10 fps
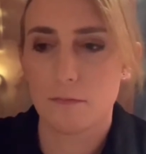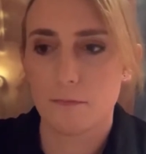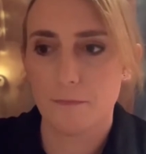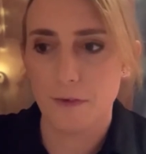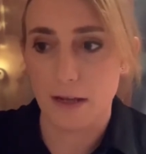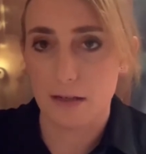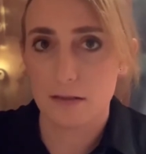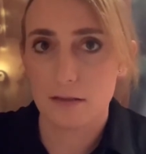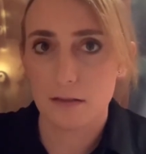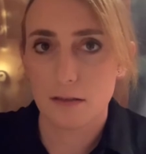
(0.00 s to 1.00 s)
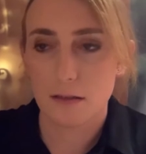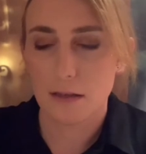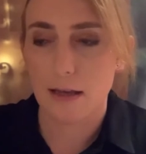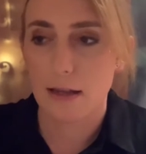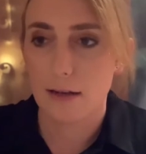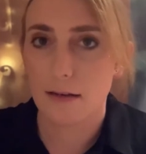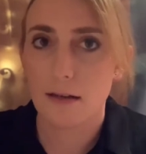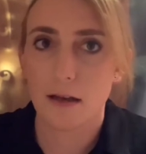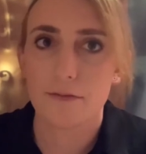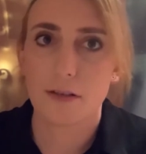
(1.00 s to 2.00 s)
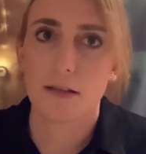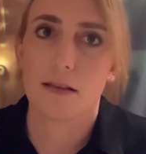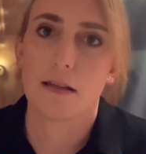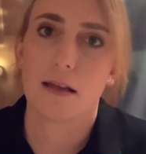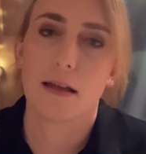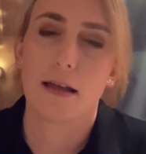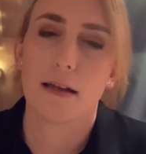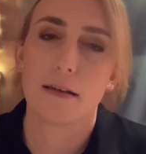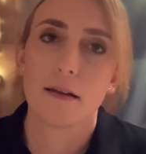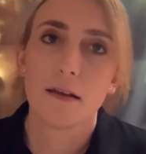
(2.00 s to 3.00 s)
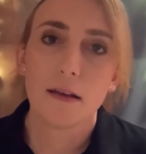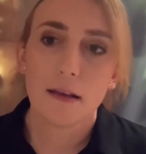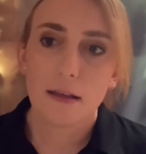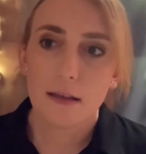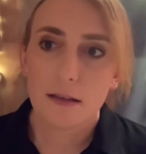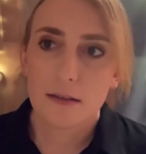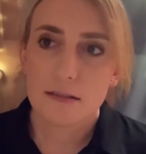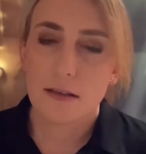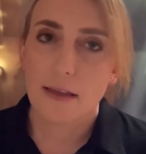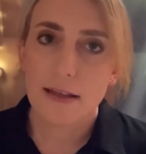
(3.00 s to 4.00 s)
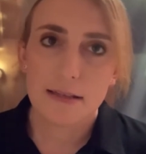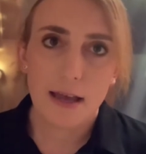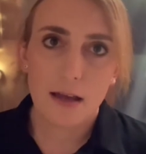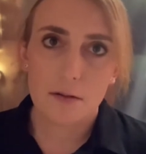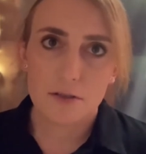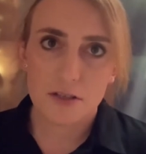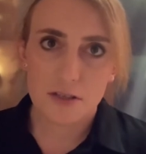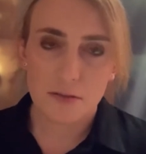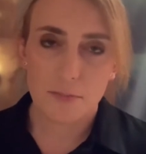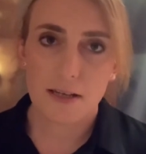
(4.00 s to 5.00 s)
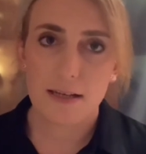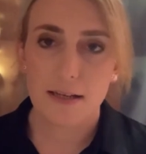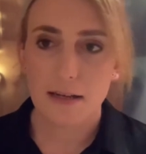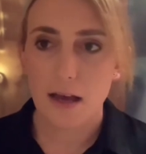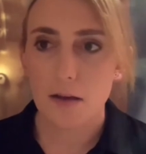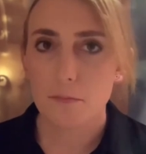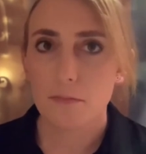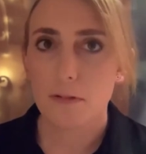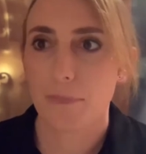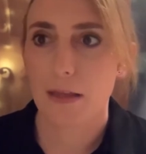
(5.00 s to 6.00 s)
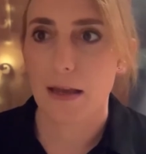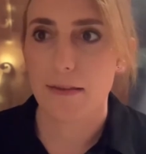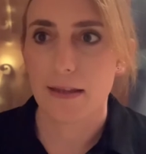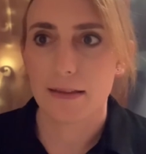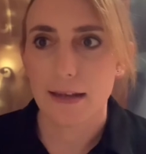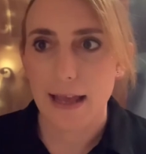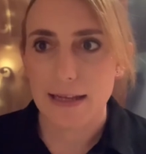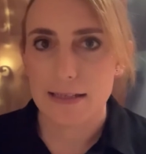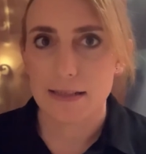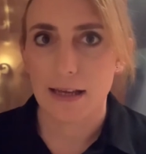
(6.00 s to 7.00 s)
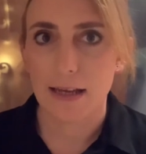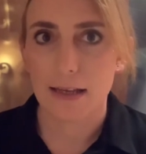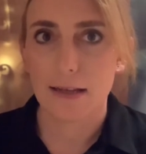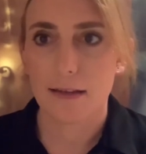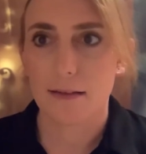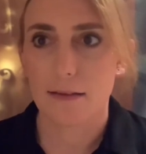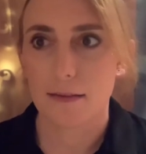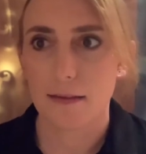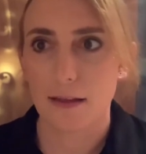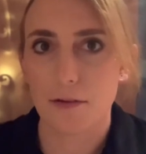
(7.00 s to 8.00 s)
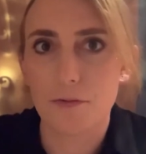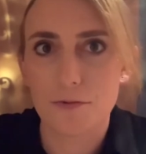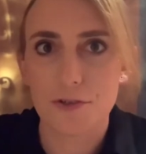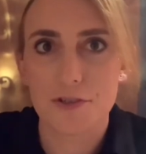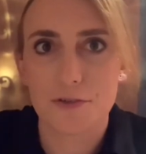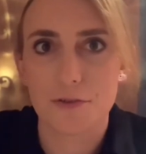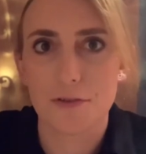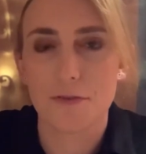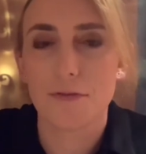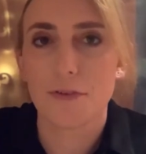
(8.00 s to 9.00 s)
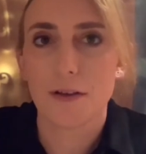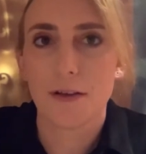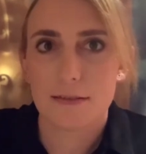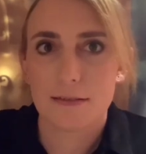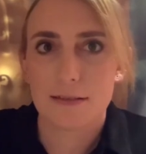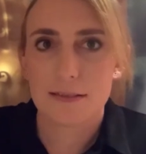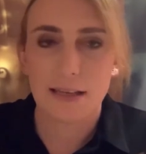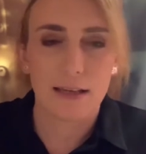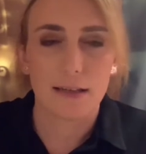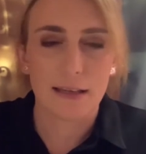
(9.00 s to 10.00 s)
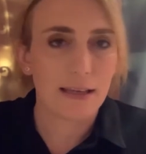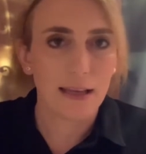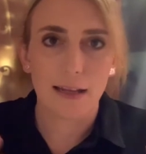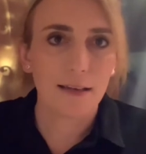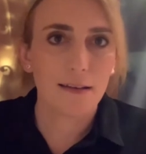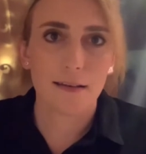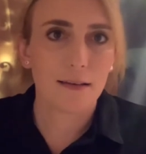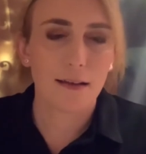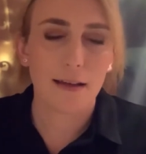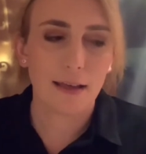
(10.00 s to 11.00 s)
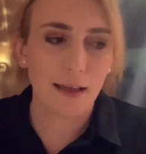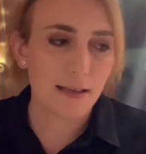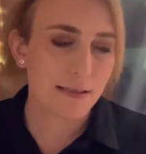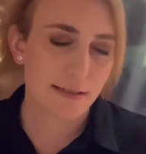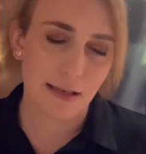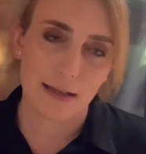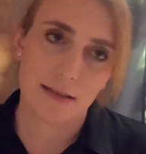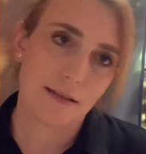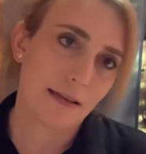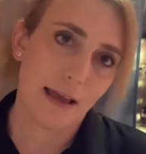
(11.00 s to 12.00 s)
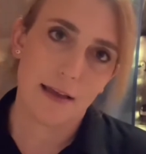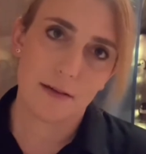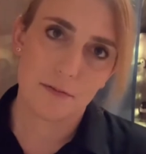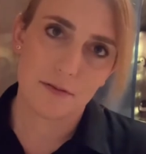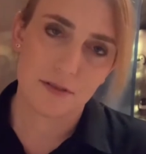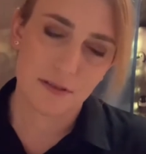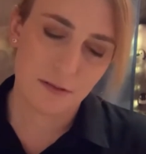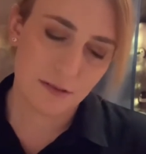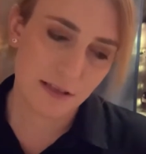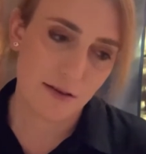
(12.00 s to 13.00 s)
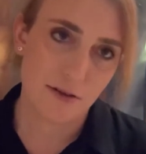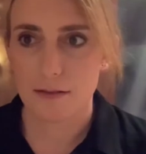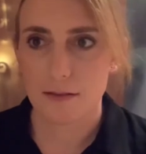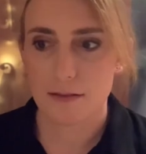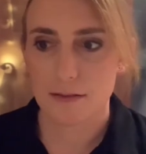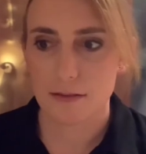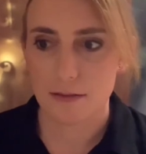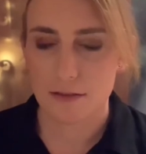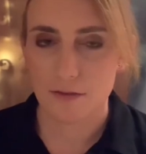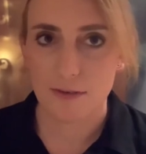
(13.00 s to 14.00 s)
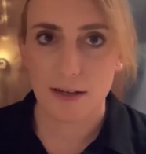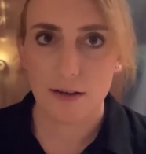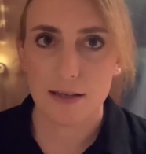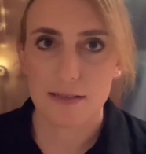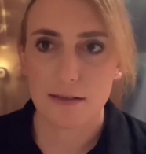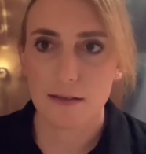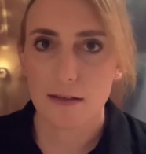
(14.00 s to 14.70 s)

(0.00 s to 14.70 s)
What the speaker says: fixed, and I've done that. And so that day I was just completely numb, and then the next day it all just sort of sank in, I guess. And yeah, it was so good to realise that